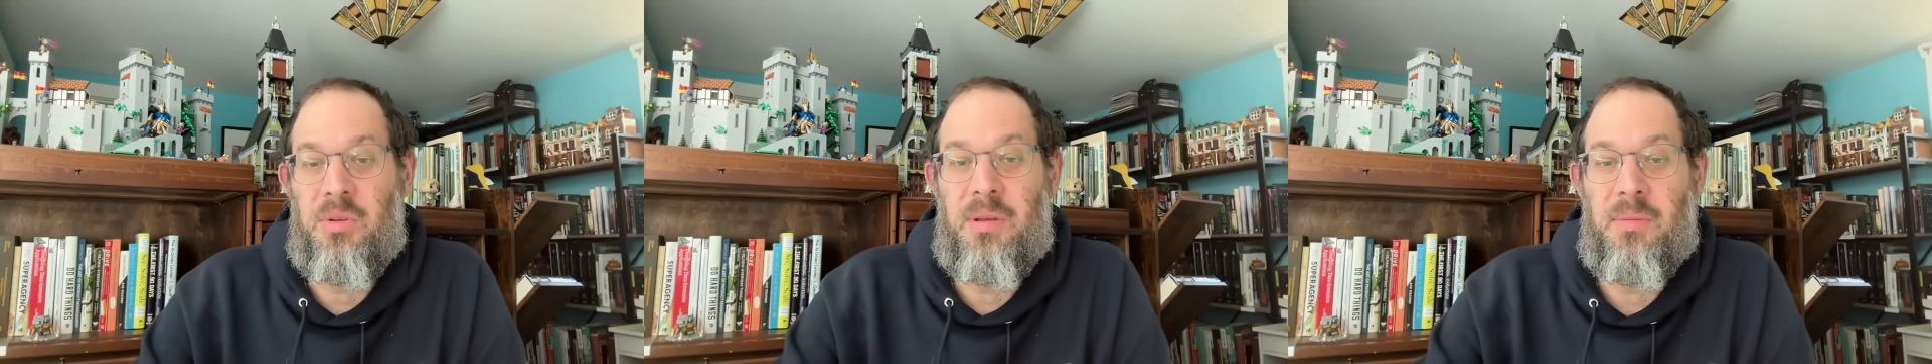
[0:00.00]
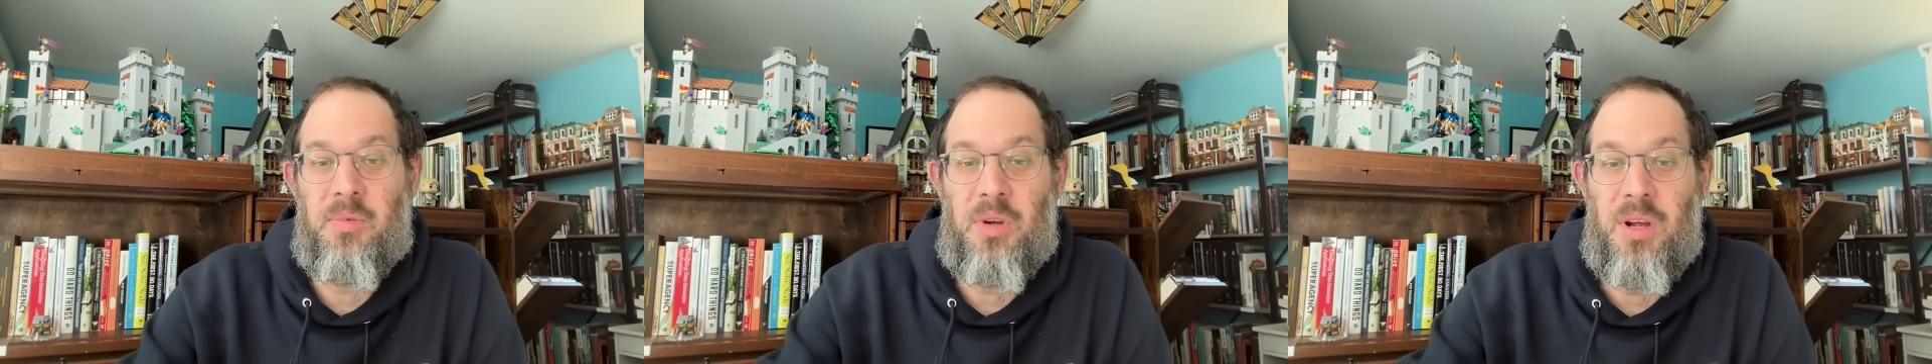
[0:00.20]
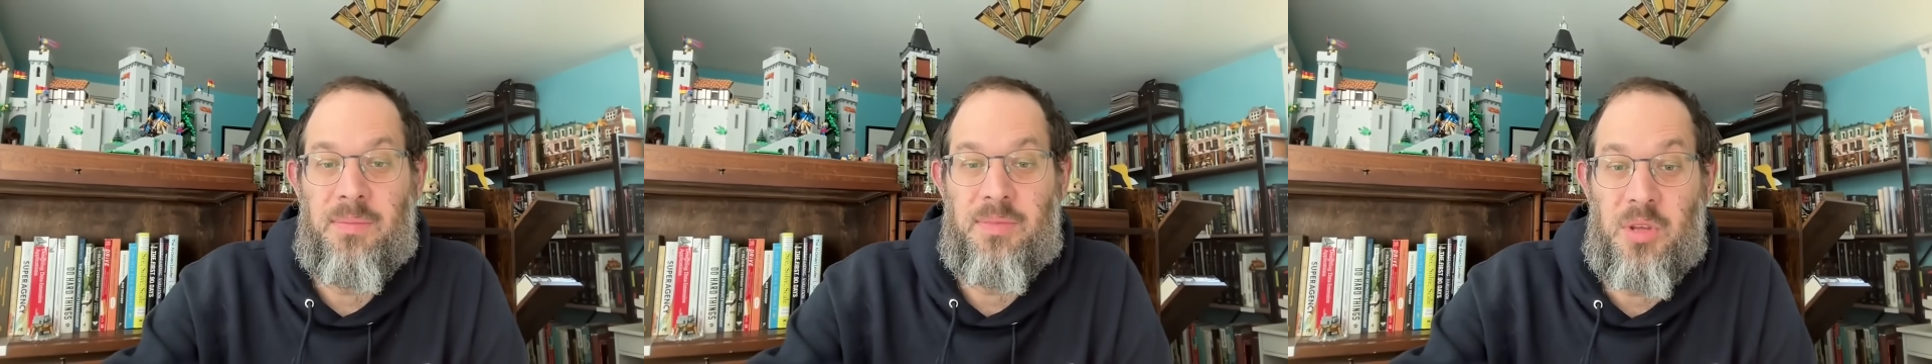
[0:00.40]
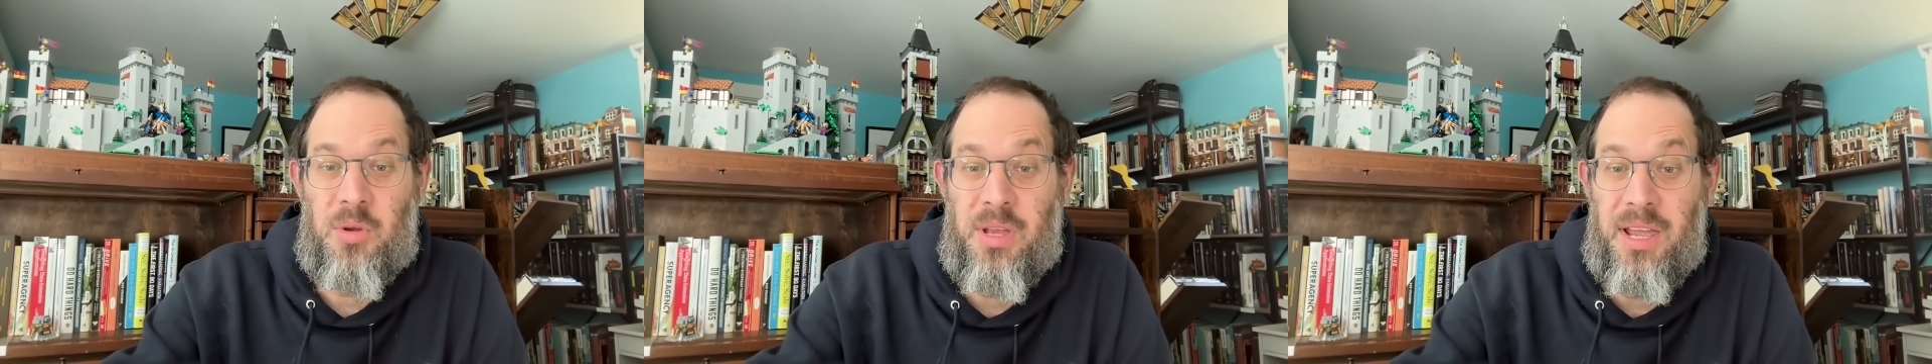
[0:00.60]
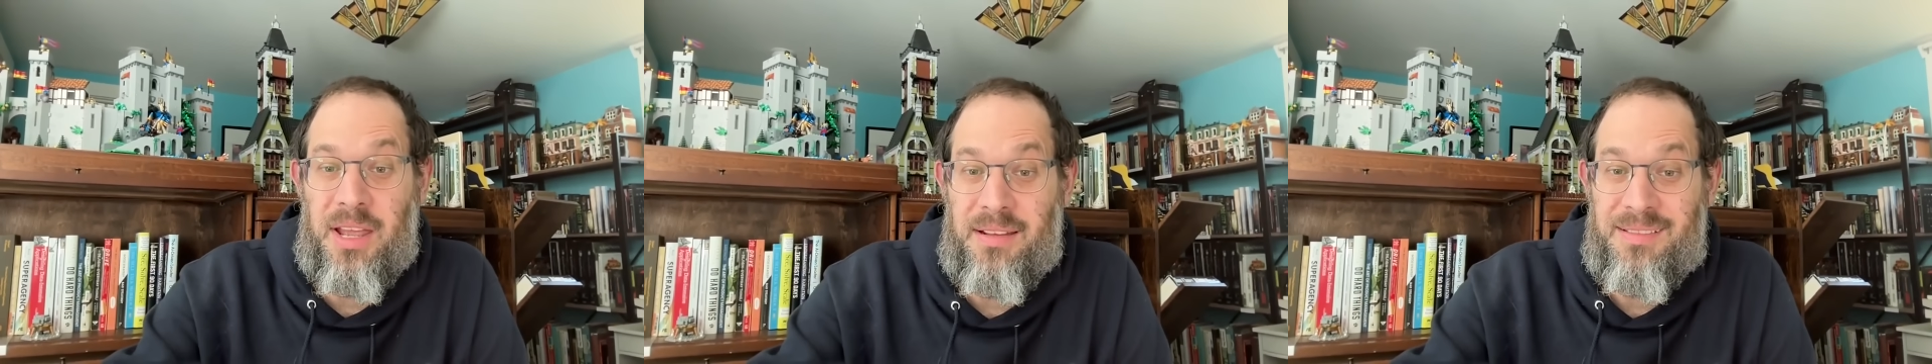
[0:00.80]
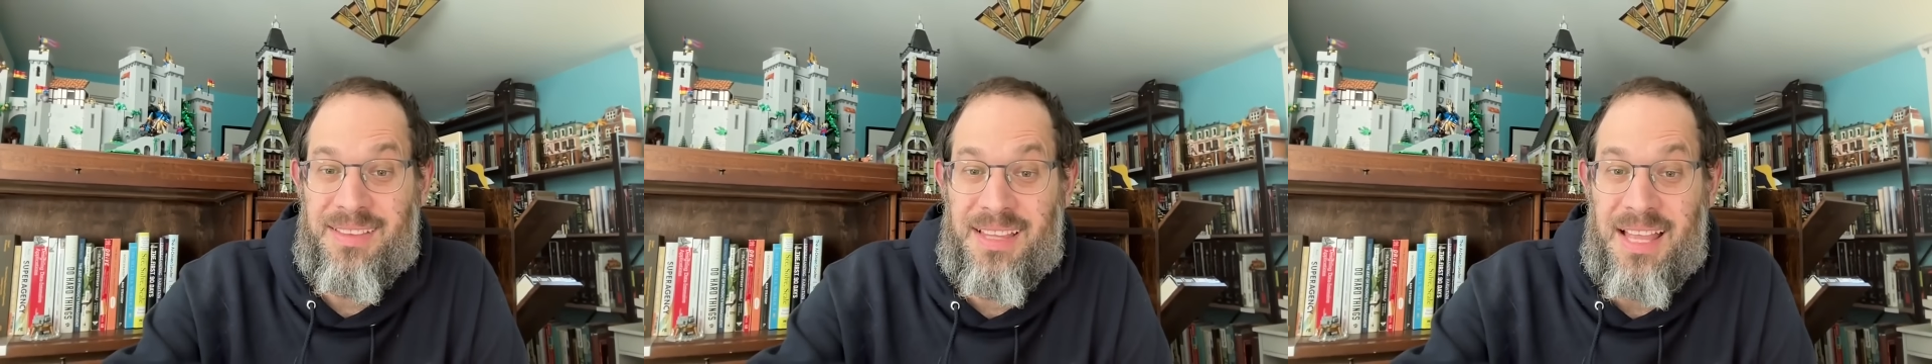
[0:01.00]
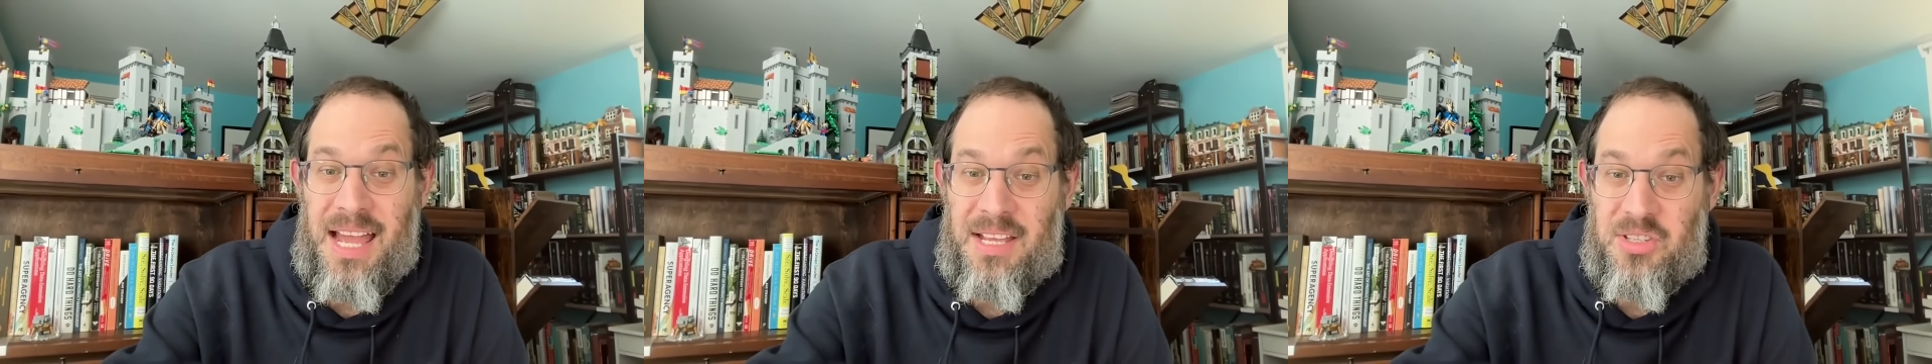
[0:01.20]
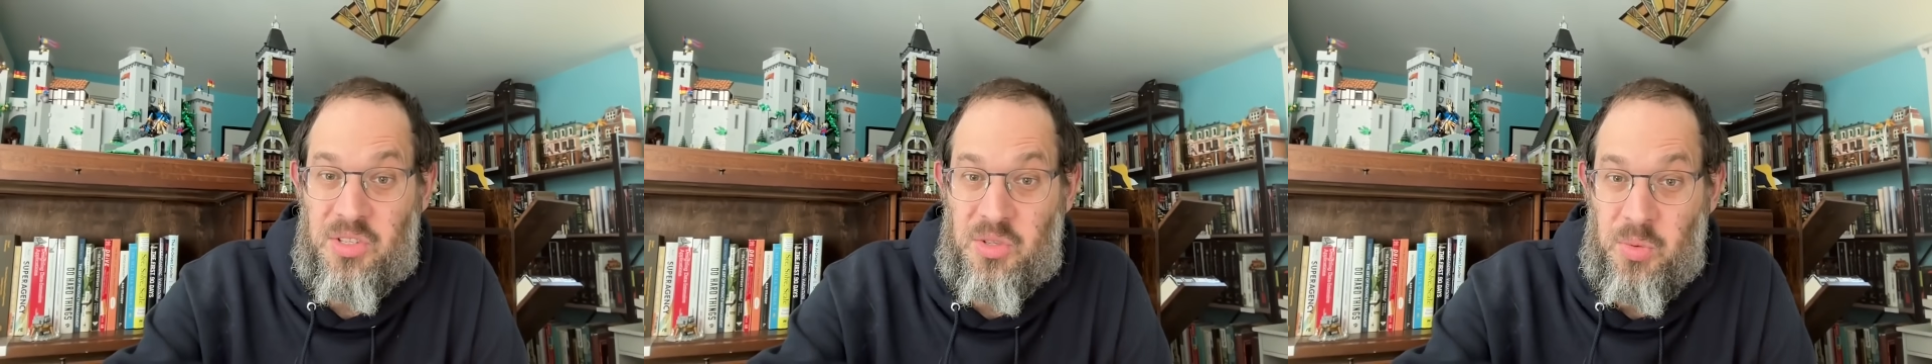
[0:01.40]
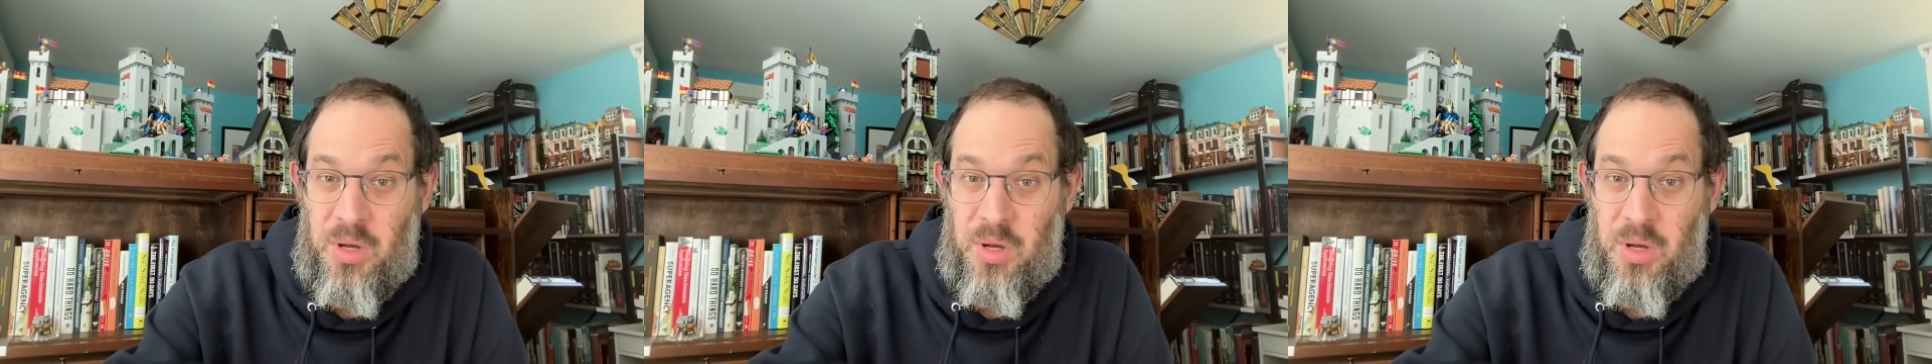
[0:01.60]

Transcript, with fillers: it in prompts. Okay, last